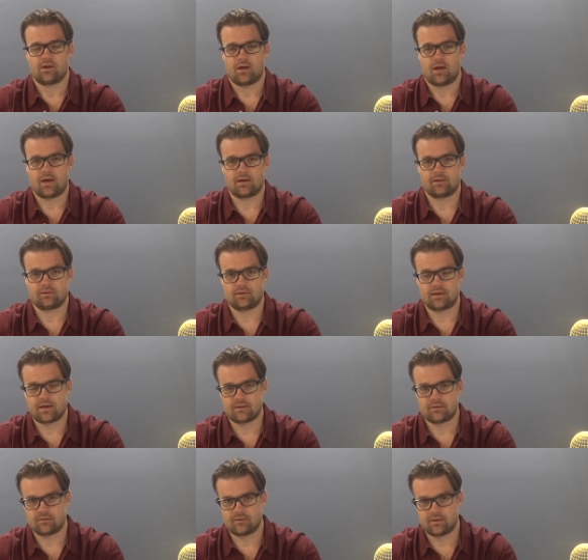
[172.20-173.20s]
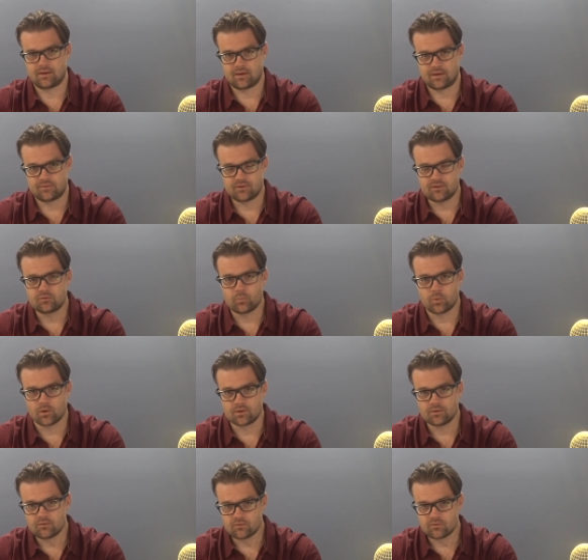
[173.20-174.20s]
And at this
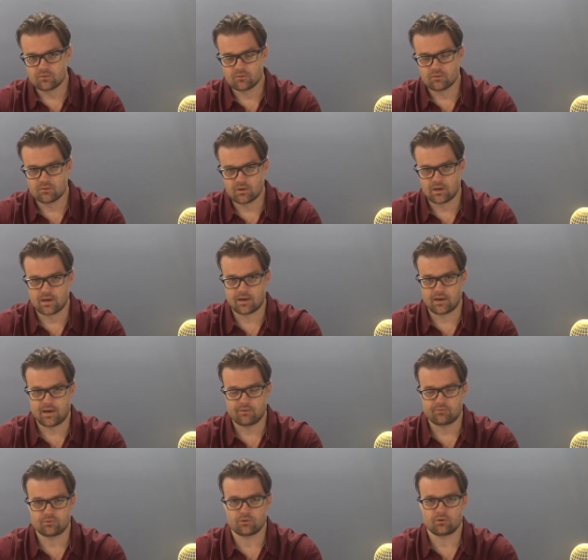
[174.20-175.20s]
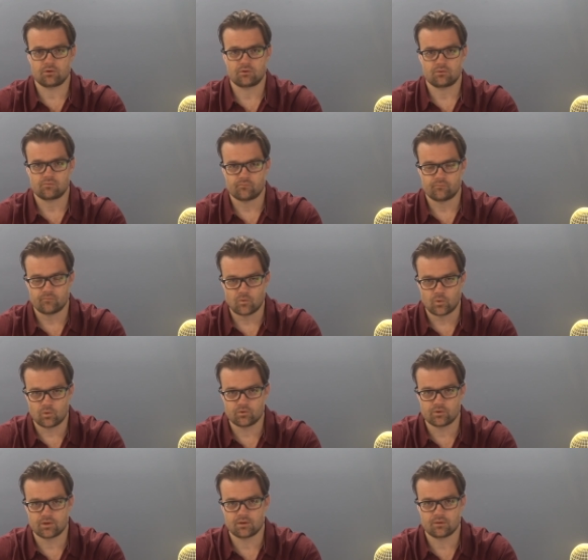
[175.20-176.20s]
point, after
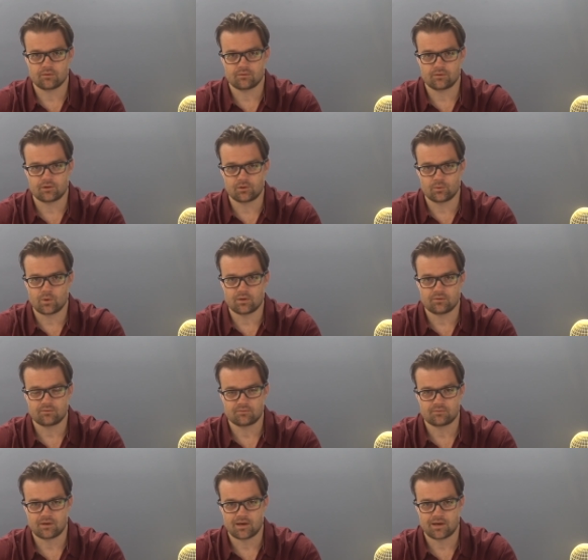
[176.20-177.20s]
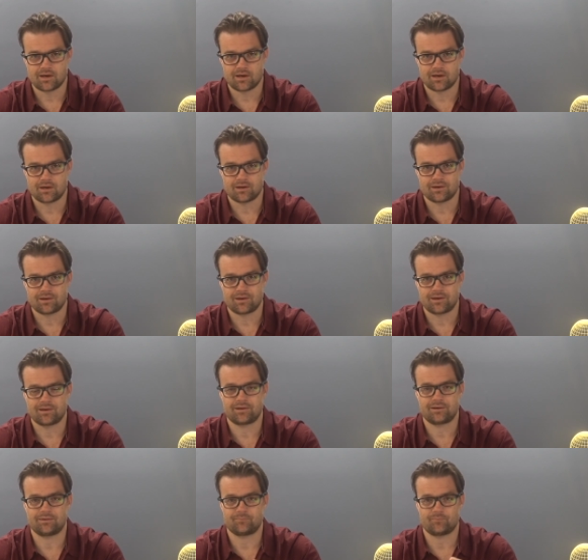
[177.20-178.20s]
holding the U.S.
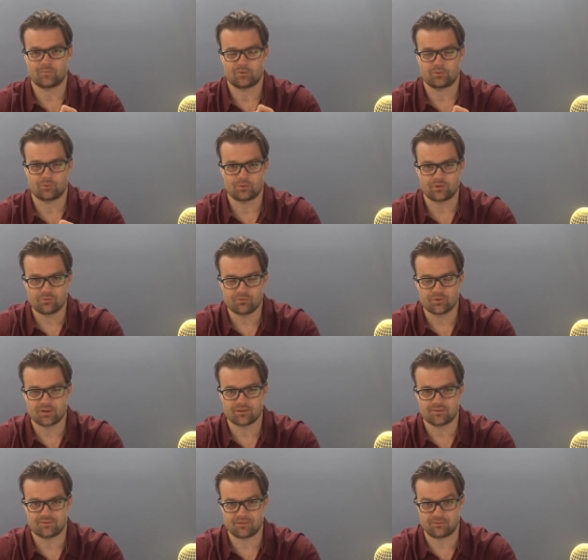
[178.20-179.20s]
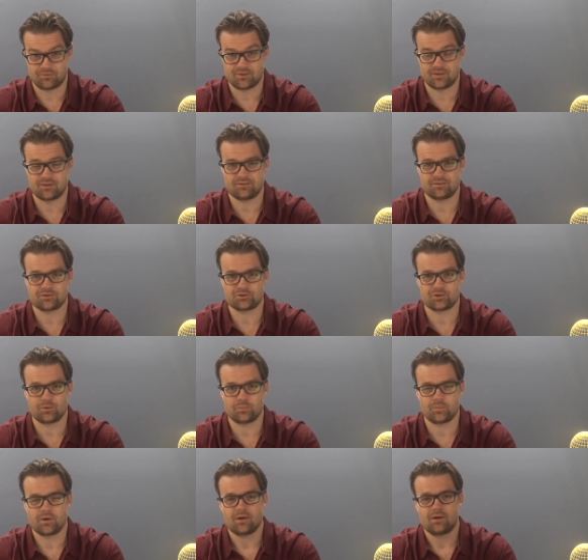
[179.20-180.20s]
Certificates of
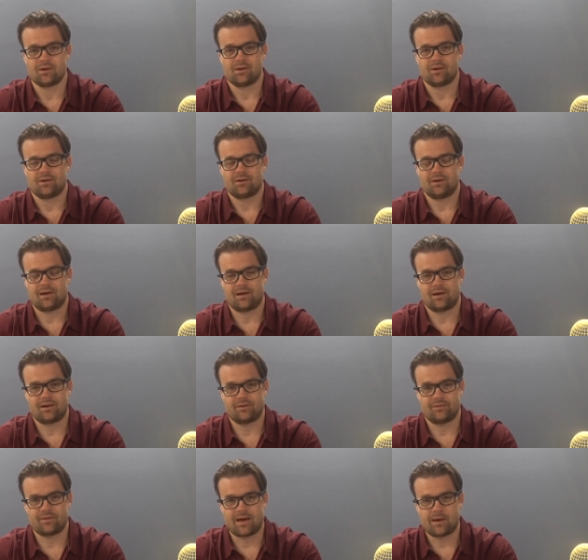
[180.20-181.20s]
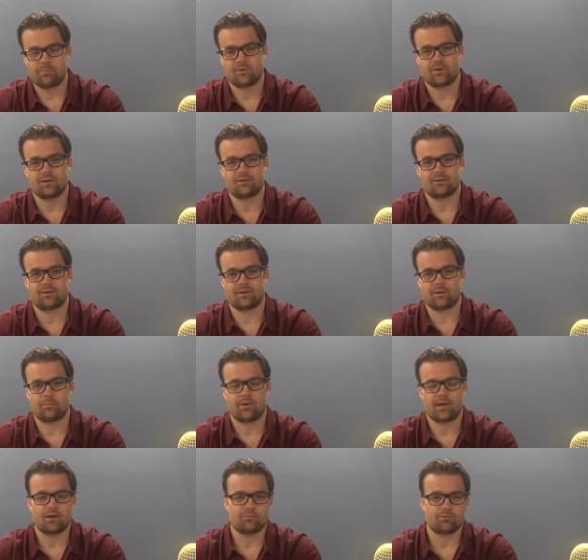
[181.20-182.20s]
citizenship, the applicant can
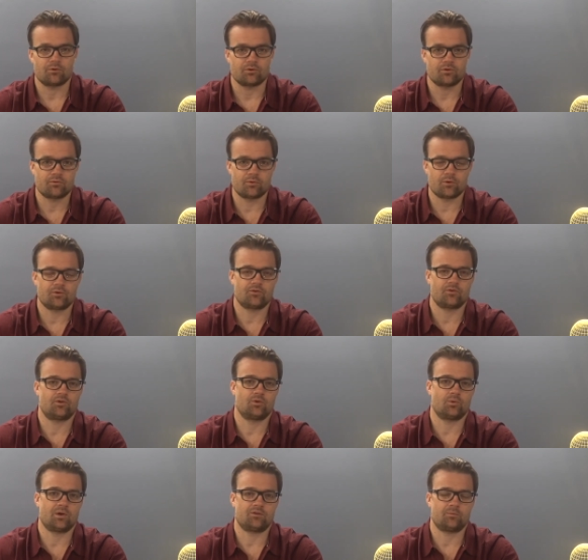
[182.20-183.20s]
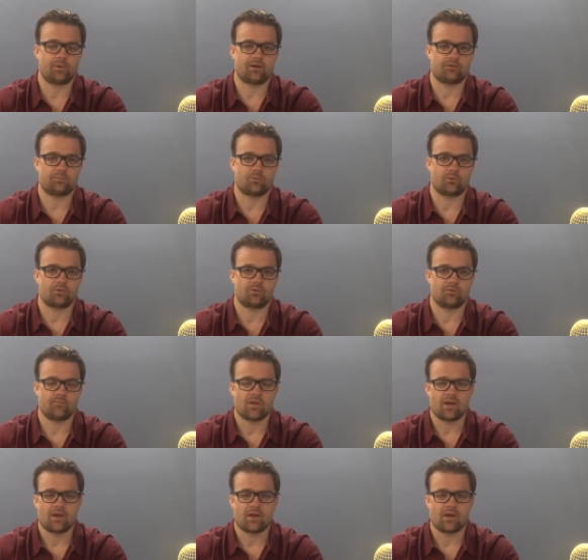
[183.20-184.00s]
apply for his first U.S. passport.